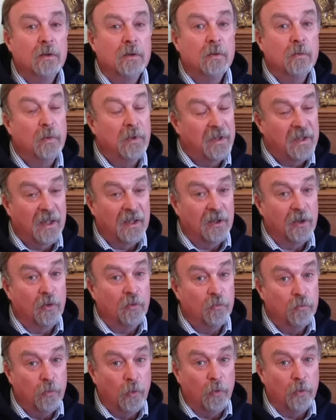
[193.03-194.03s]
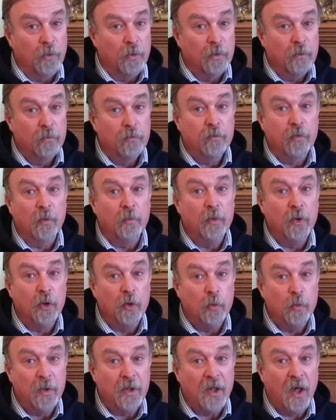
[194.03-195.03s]
We cannot run from who
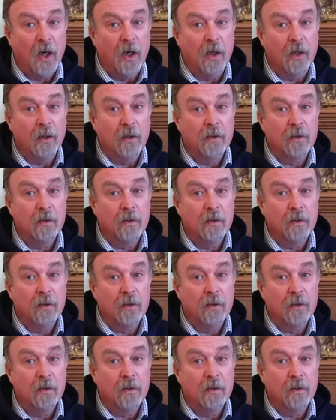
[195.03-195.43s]
we are.